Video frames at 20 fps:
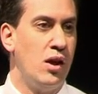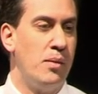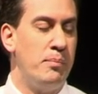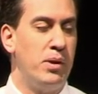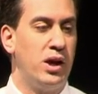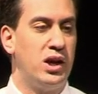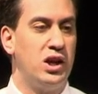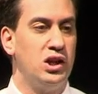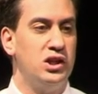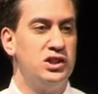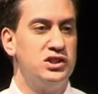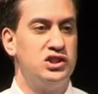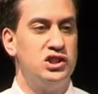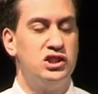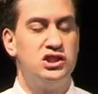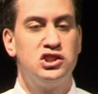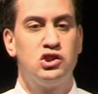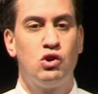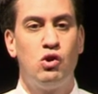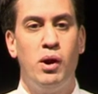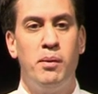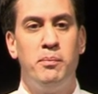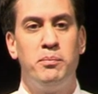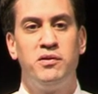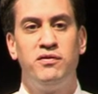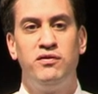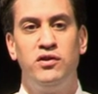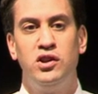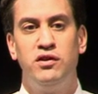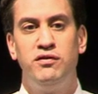because the script
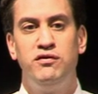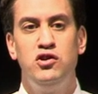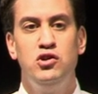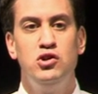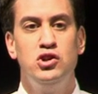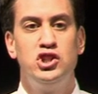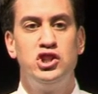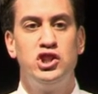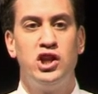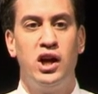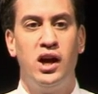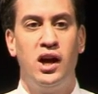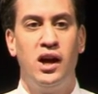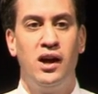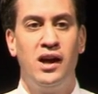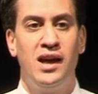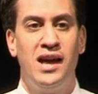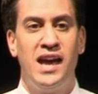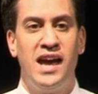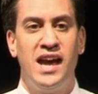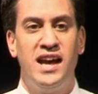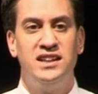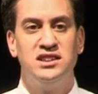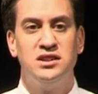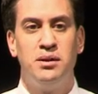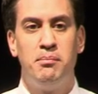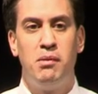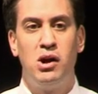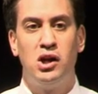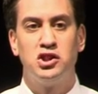for the future is
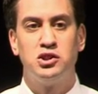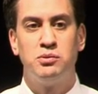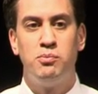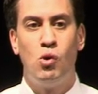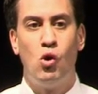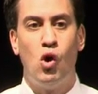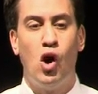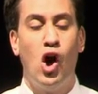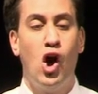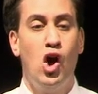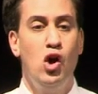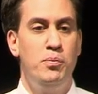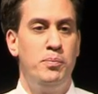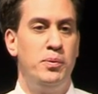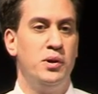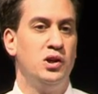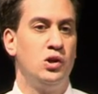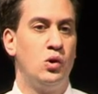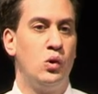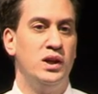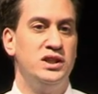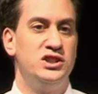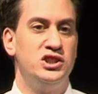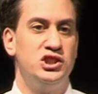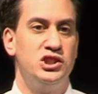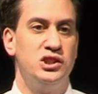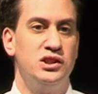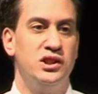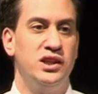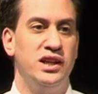a much more open
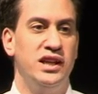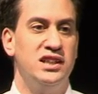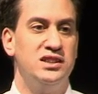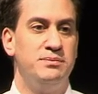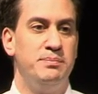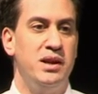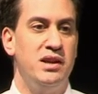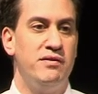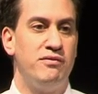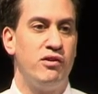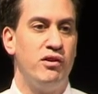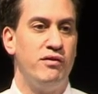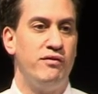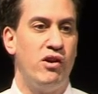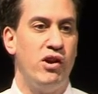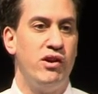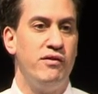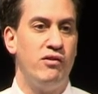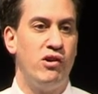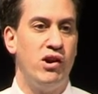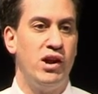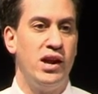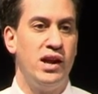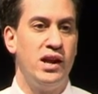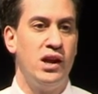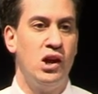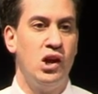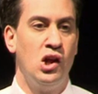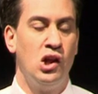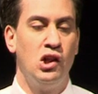question than it has been for a very,
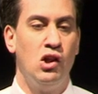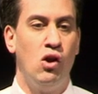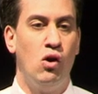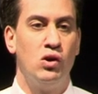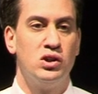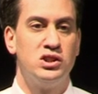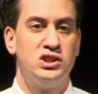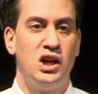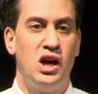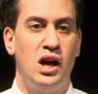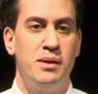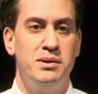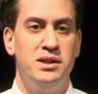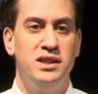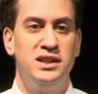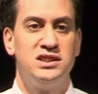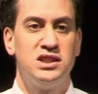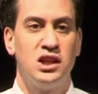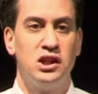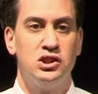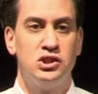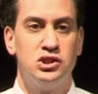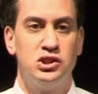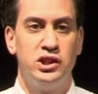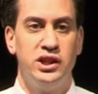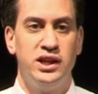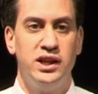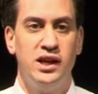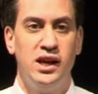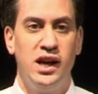very long time in this
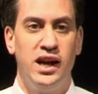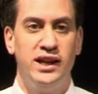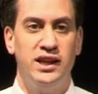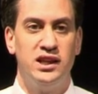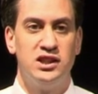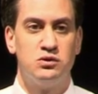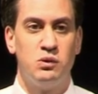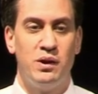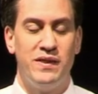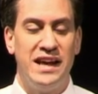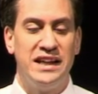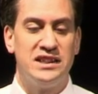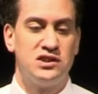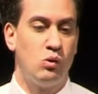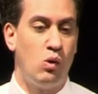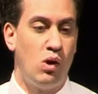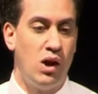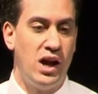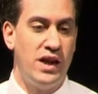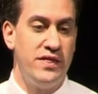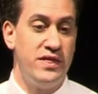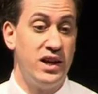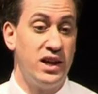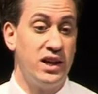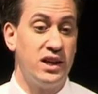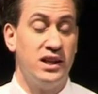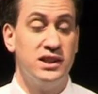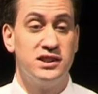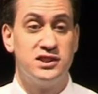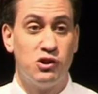country and elsewhere. That's why I
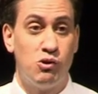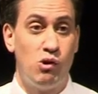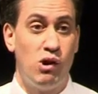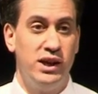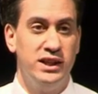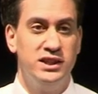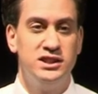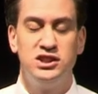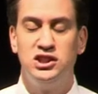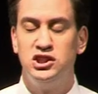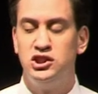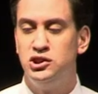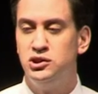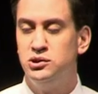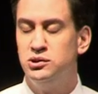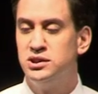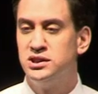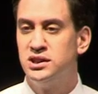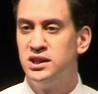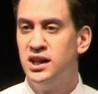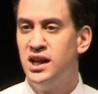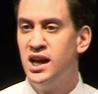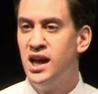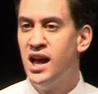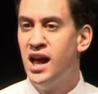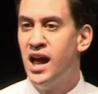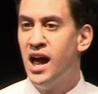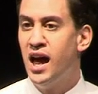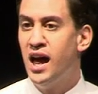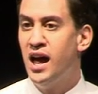think it's the right institute,
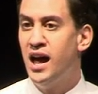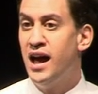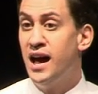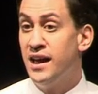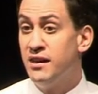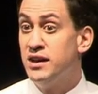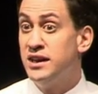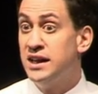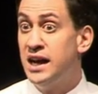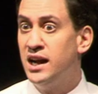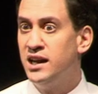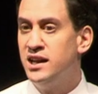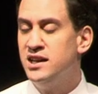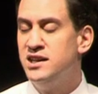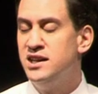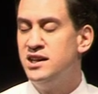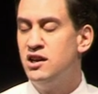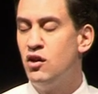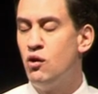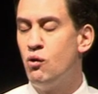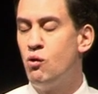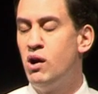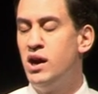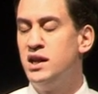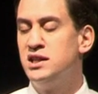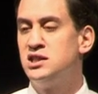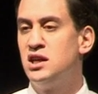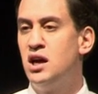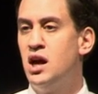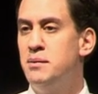and indeed at the
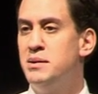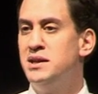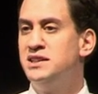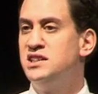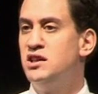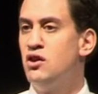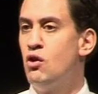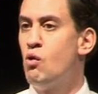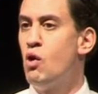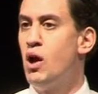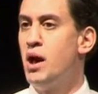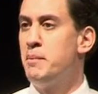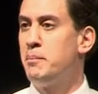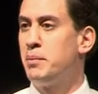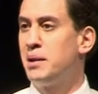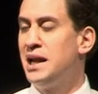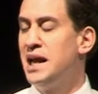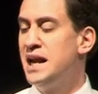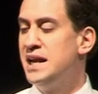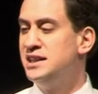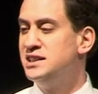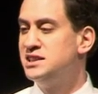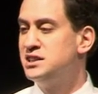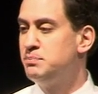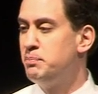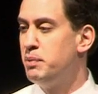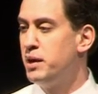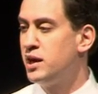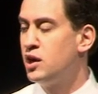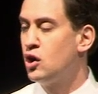right time. It's in the right place
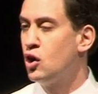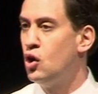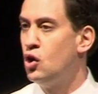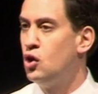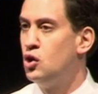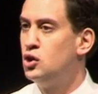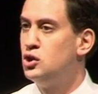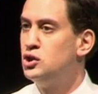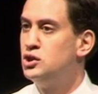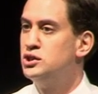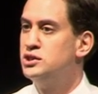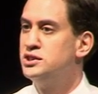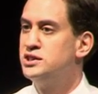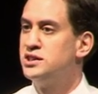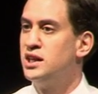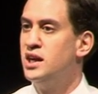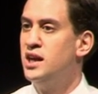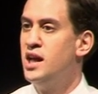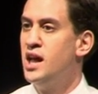because